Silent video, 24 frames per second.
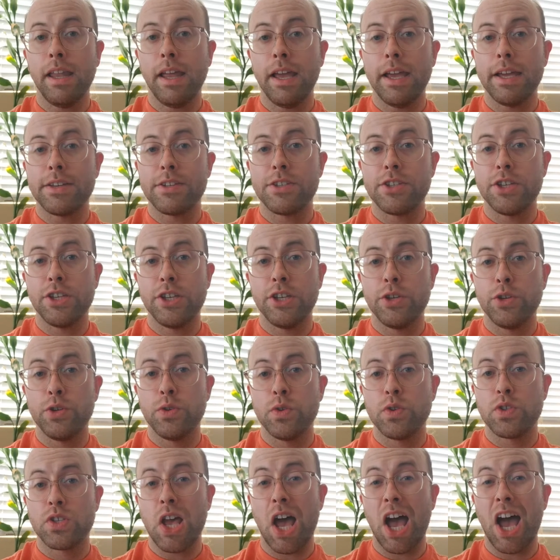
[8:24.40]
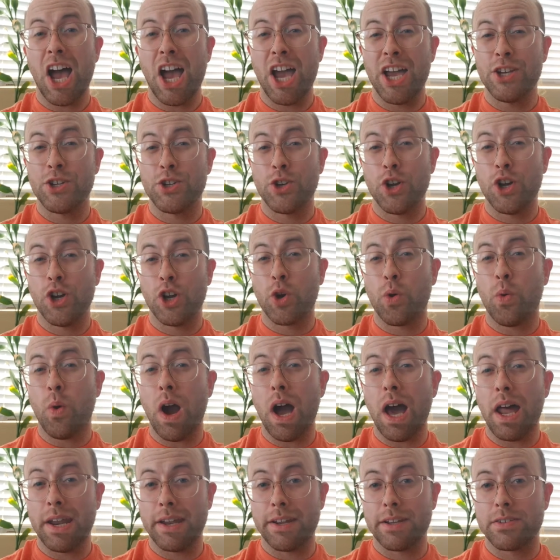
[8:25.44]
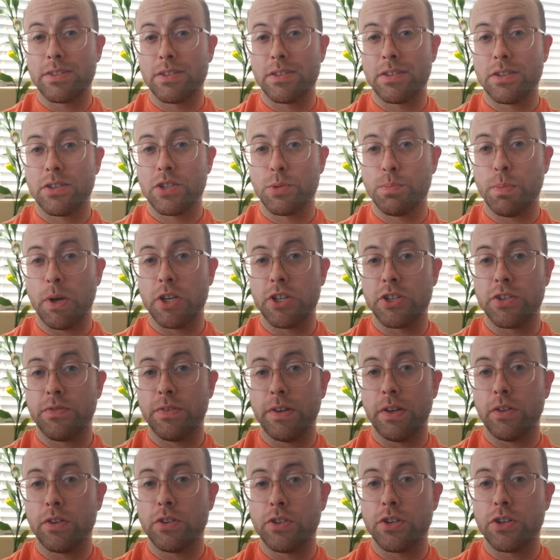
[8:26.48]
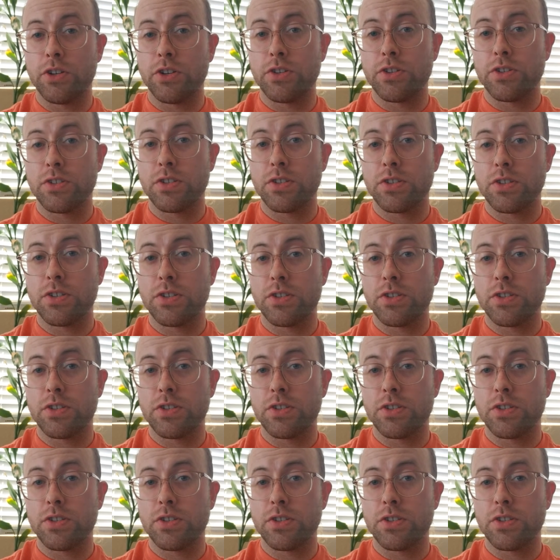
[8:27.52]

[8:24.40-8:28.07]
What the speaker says: I like to use Hydra Aquatics sponge filters.